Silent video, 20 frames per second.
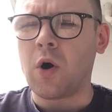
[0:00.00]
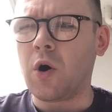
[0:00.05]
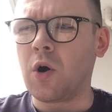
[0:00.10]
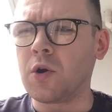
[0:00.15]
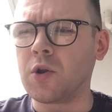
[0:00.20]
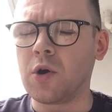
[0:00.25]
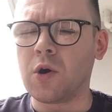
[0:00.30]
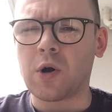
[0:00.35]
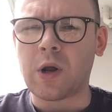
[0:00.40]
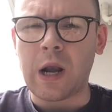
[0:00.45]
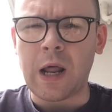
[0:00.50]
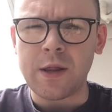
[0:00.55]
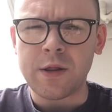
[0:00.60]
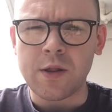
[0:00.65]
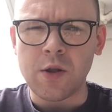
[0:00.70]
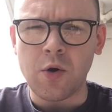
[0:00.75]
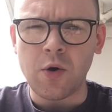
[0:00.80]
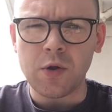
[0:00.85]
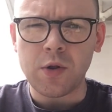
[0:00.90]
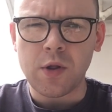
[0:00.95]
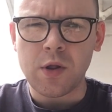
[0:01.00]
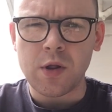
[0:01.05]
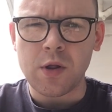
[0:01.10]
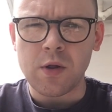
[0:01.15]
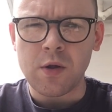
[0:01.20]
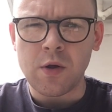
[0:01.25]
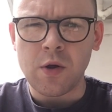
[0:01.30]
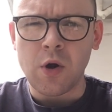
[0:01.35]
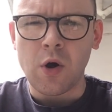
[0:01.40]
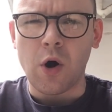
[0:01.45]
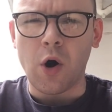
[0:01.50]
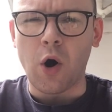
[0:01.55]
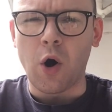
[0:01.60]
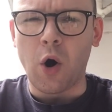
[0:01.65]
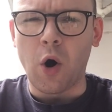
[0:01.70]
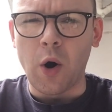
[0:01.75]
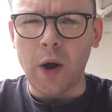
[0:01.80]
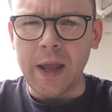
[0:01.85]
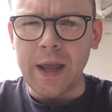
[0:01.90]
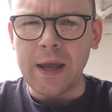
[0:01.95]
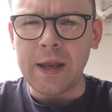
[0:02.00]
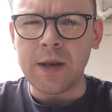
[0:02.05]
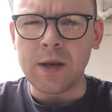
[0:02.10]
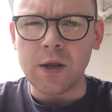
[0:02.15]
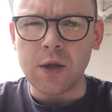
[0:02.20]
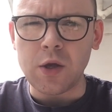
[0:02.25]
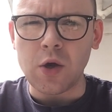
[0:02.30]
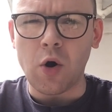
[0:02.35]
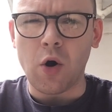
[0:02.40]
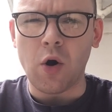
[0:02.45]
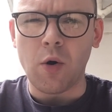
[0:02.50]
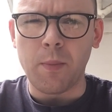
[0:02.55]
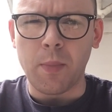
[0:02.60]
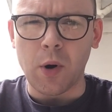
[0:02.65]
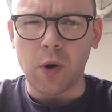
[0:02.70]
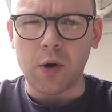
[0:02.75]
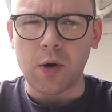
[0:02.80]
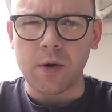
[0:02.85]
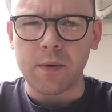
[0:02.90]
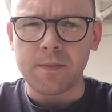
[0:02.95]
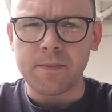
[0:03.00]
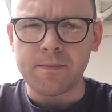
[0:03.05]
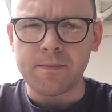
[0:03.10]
on your class notes, or in your book.